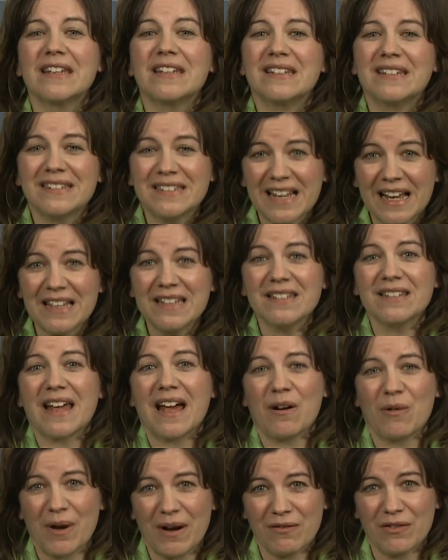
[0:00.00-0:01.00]
It does,
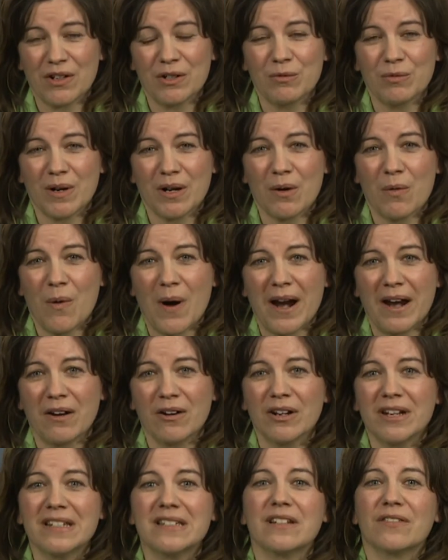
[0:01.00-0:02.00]
however,
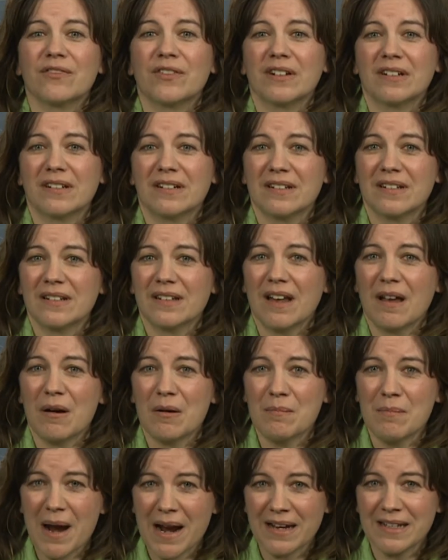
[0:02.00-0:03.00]
require a different
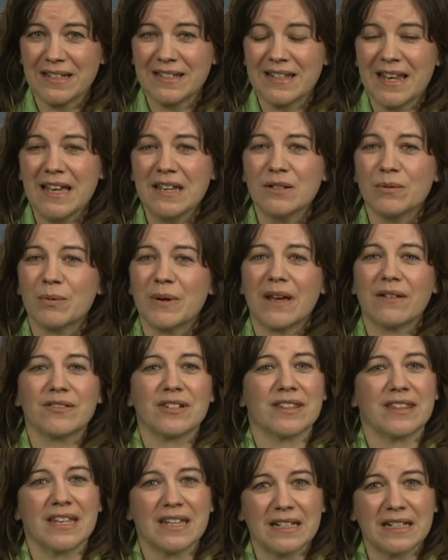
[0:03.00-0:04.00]
mindset. We have
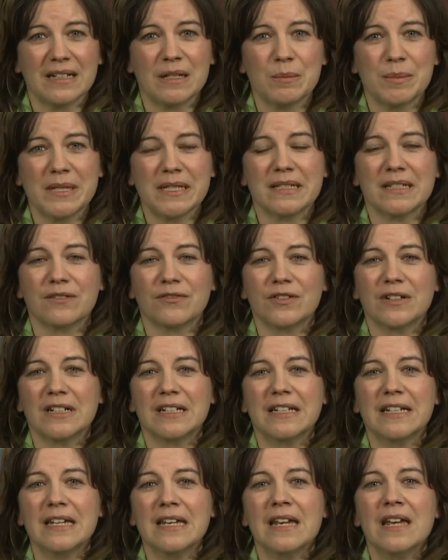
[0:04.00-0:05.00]
to think a little bit
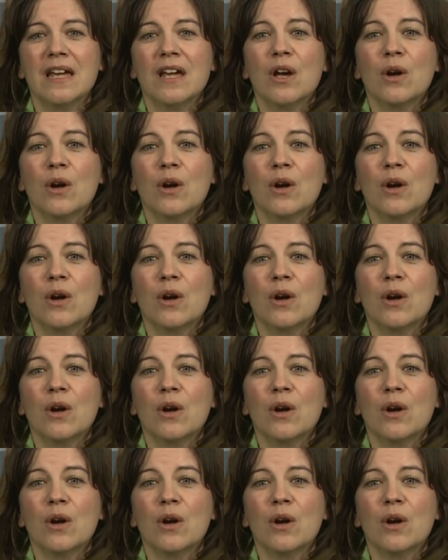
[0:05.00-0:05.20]
differently.